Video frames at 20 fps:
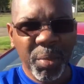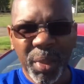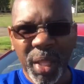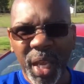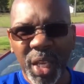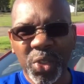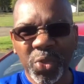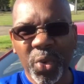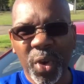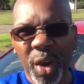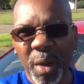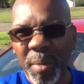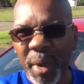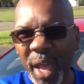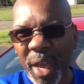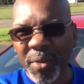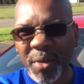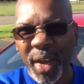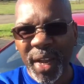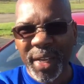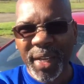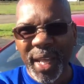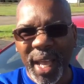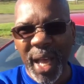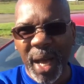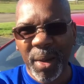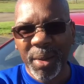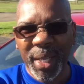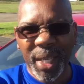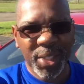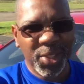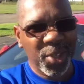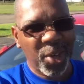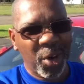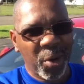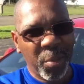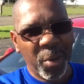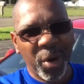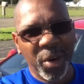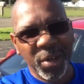But that's where I'm at right now. That's
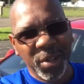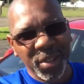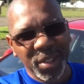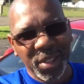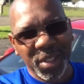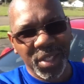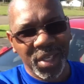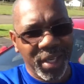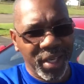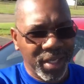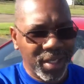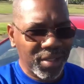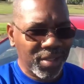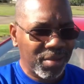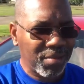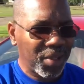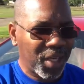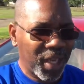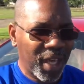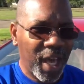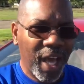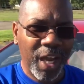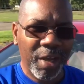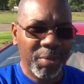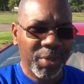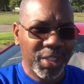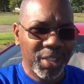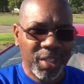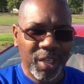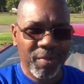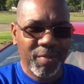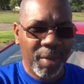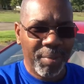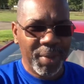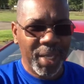all part of this gig economy stuff.